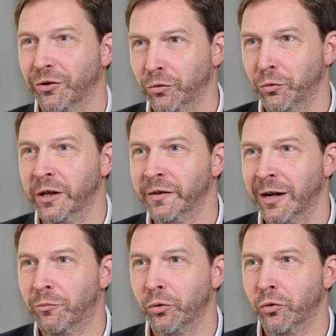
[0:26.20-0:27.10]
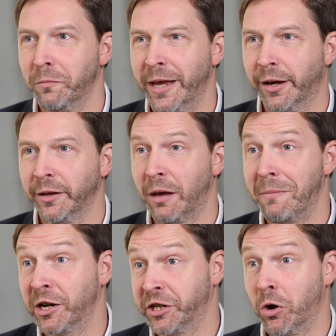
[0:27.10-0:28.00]
The seawater
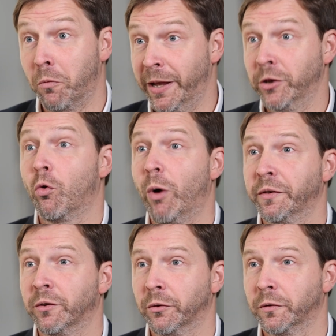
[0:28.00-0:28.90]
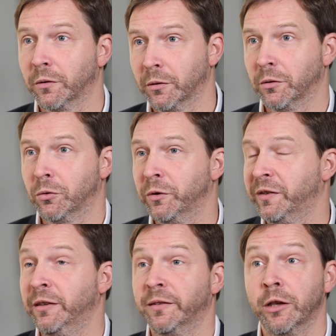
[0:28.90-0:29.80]
desalination market is a fast-growing
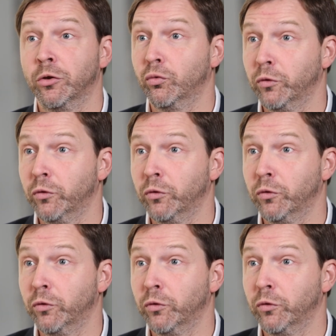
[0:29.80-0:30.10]
market from 6 to